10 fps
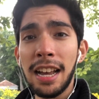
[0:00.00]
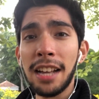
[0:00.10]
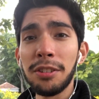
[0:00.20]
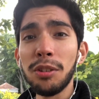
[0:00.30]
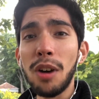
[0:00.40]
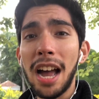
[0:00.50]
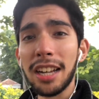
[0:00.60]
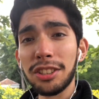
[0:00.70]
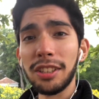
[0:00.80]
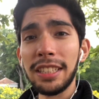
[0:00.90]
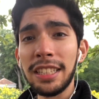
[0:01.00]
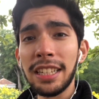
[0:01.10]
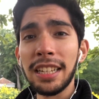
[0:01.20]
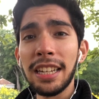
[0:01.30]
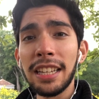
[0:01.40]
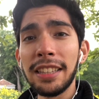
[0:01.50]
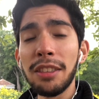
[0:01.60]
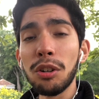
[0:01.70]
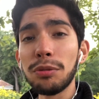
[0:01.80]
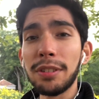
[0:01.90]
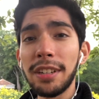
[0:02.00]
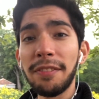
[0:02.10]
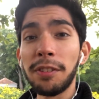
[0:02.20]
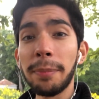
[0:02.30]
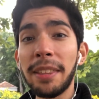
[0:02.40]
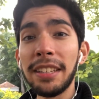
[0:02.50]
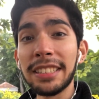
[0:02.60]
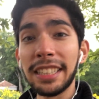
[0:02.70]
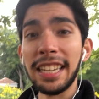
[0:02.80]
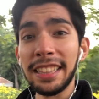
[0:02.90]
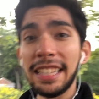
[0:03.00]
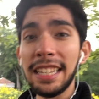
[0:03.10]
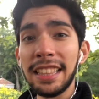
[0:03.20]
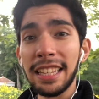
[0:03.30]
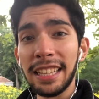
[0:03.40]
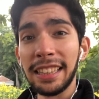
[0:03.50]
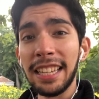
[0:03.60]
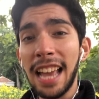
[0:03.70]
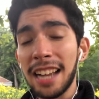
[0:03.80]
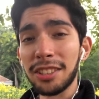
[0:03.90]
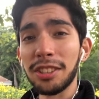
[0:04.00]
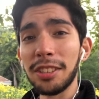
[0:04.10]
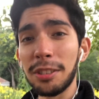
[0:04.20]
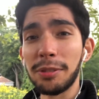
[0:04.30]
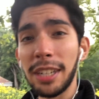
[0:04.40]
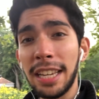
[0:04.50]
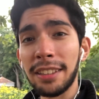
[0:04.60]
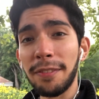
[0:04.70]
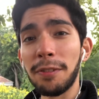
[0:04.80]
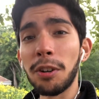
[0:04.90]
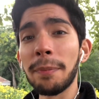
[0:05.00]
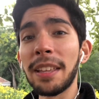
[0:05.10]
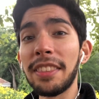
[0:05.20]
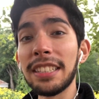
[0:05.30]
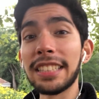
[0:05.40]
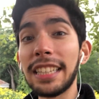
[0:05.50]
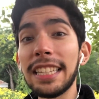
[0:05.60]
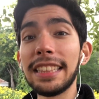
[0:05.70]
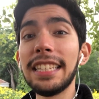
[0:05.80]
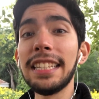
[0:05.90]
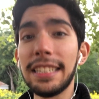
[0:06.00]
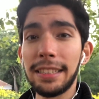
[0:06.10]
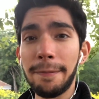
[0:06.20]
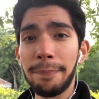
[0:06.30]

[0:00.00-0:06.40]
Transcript: And you know, actually, they don't regret from the things that they did, they actually regret from the things that they didn't.